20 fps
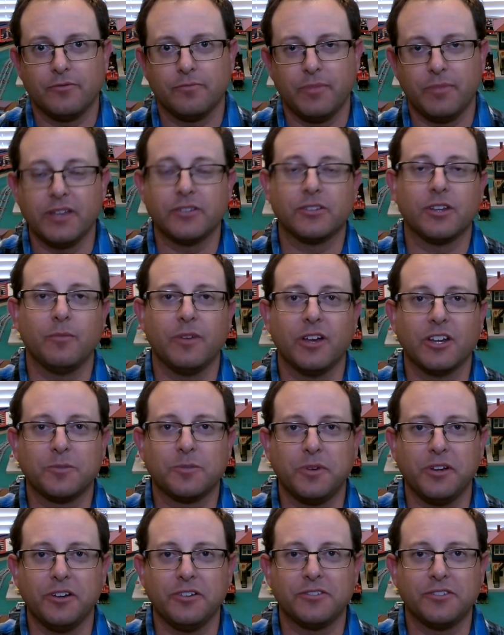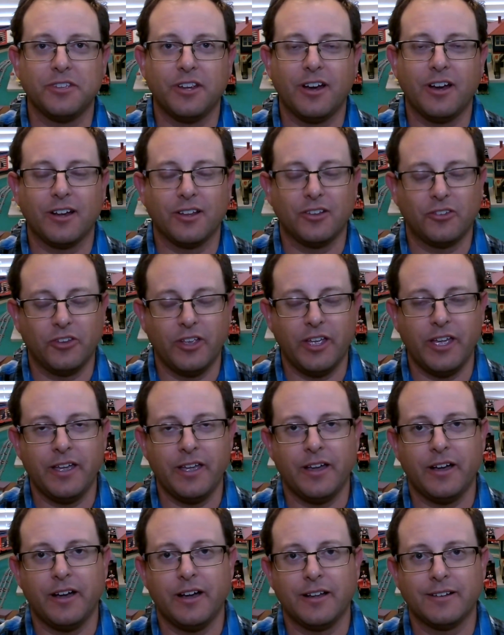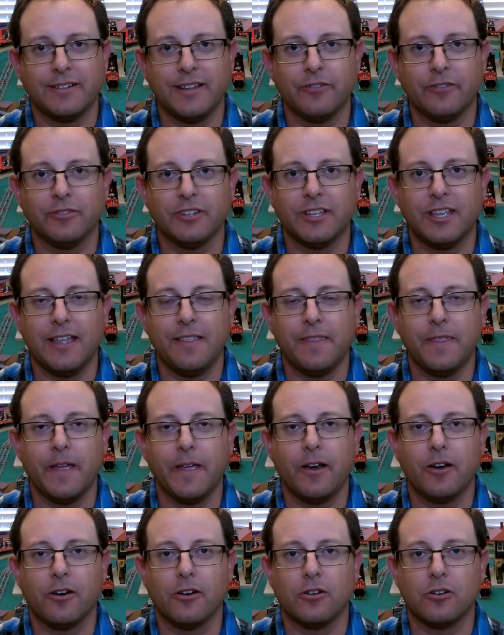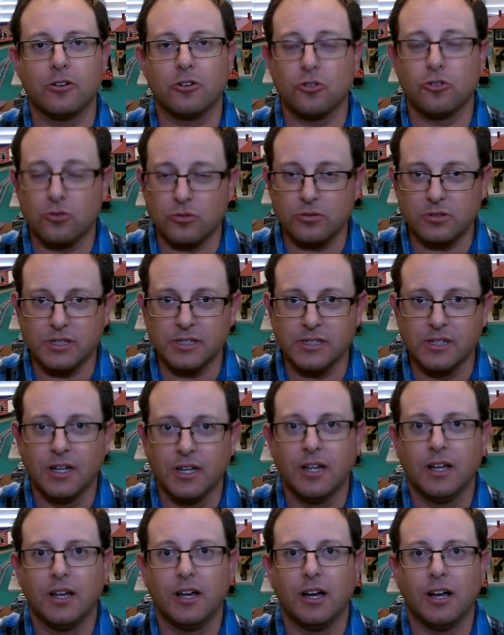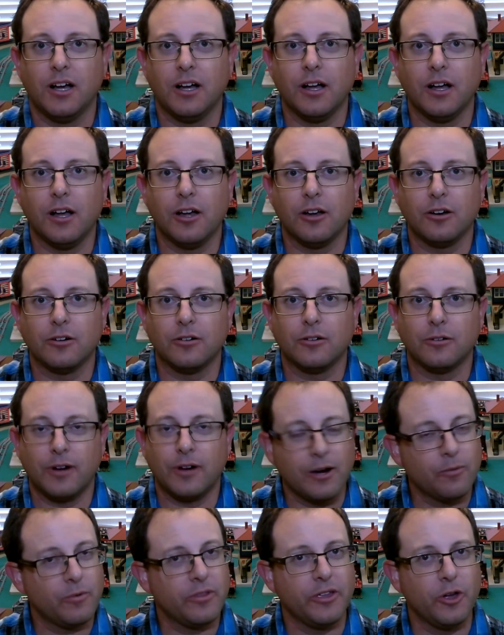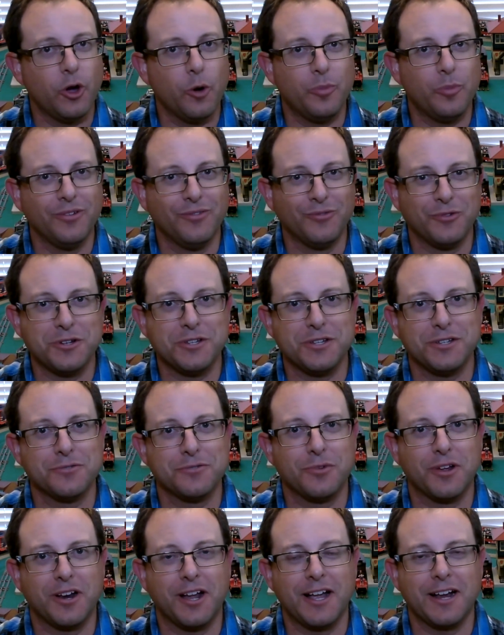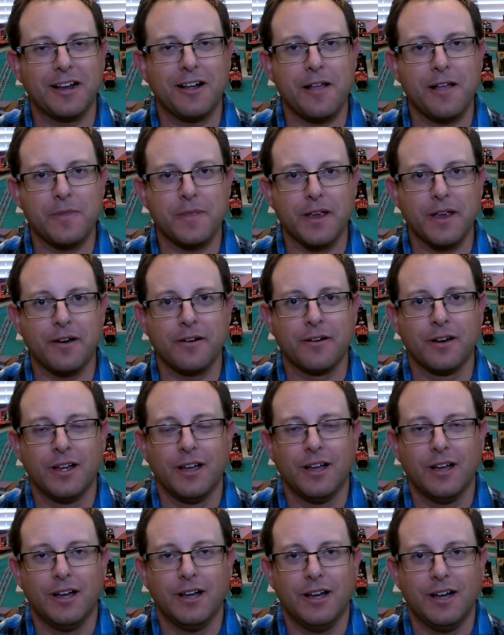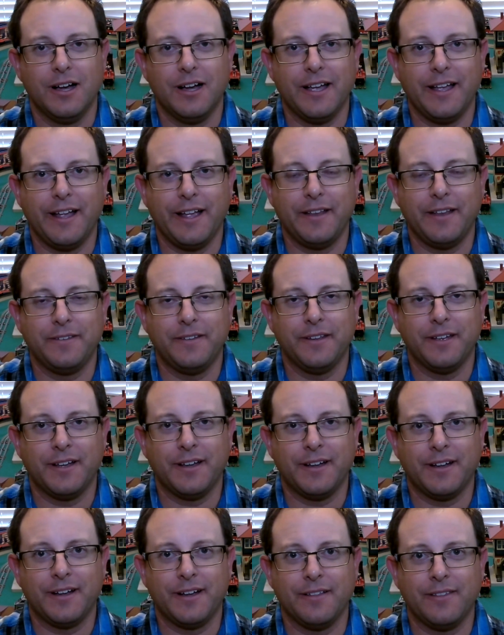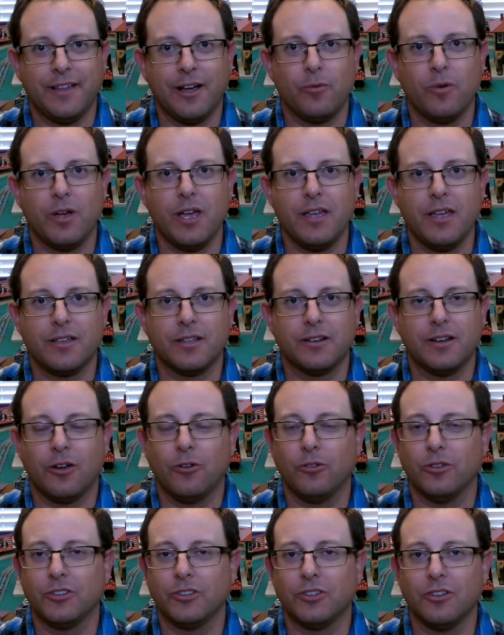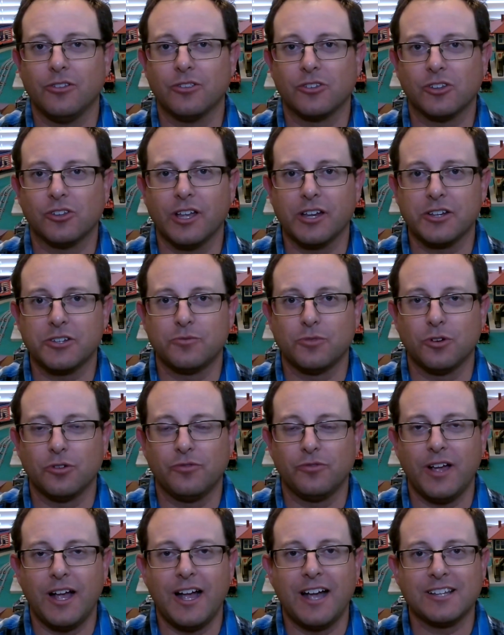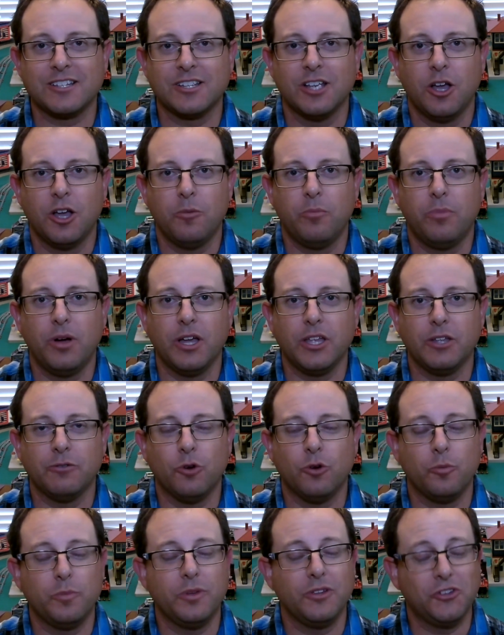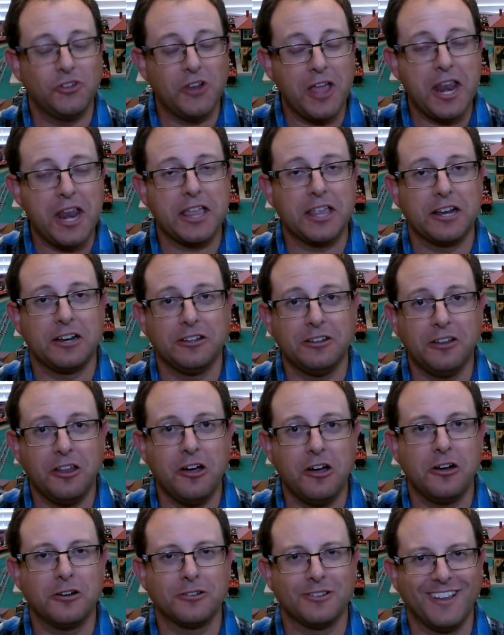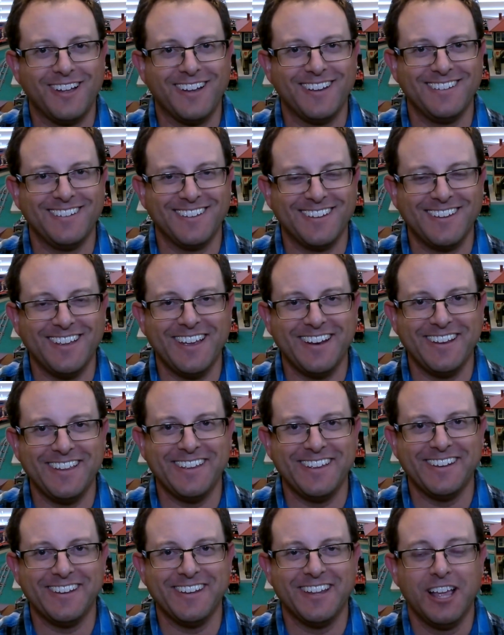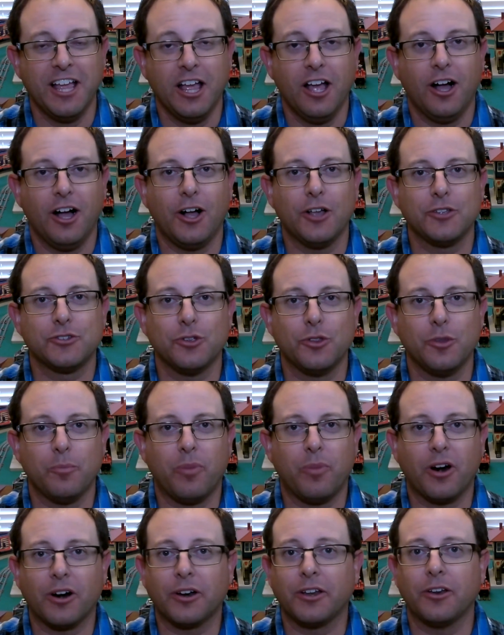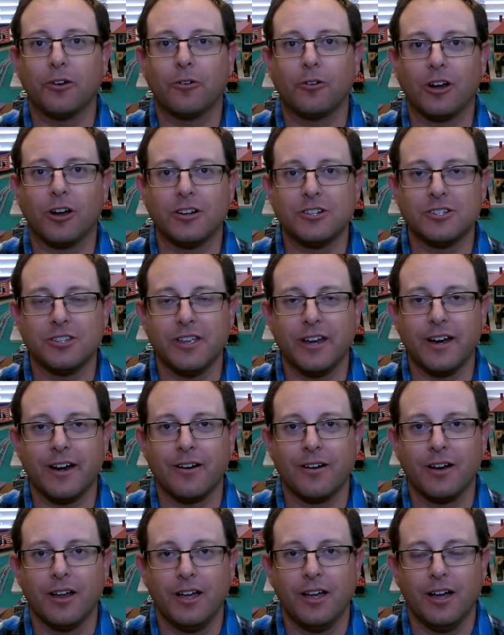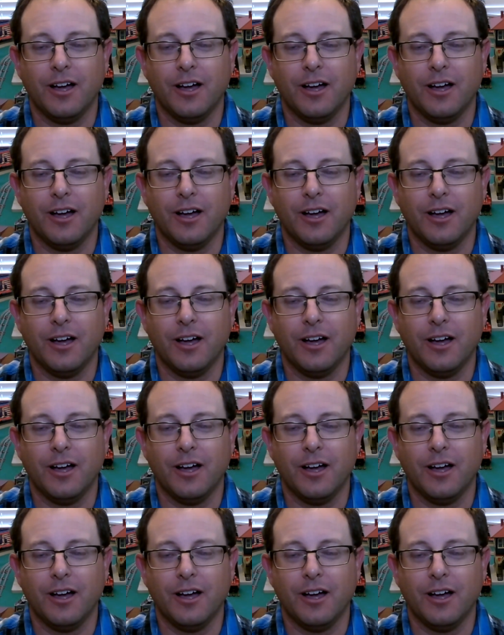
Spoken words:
based on my experience there, I can say definitely get there early, right when they open, which is when I got there. And that way you can not only see the selection real fast, but you won't be standing in a long line to get in. Also, the parking garage there